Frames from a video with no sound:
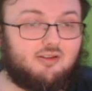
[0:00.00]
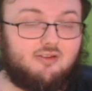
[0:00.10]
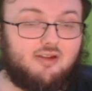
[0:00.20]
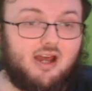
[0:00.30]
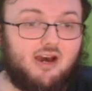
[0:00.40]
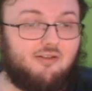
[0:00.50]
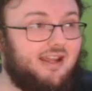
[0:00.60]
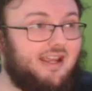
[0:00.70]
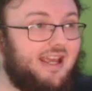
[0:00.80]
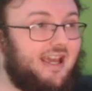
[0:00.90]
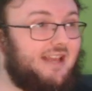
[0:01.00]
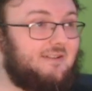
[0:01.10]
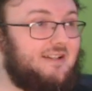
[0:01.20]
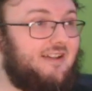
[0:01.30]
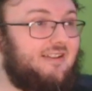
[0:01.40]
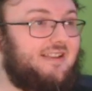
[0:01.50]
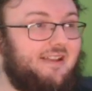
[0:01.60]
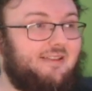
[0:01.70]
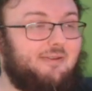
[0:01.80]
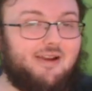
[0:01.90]
You know, it's one of those
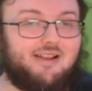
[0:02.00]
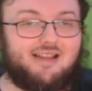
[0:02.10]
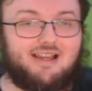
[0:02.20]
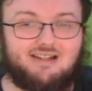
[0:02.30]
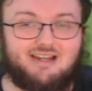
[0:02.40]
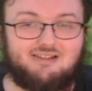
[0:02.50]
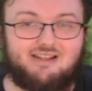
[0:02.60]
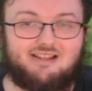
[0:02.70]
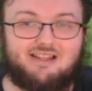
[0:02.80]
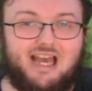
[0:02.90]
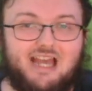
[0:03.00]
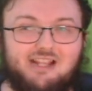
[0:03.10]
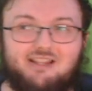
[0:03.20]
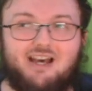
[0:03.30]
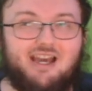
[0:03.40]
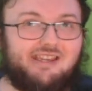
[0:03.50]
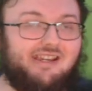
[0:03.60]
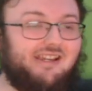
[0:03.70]
things where it's like I just said, it's like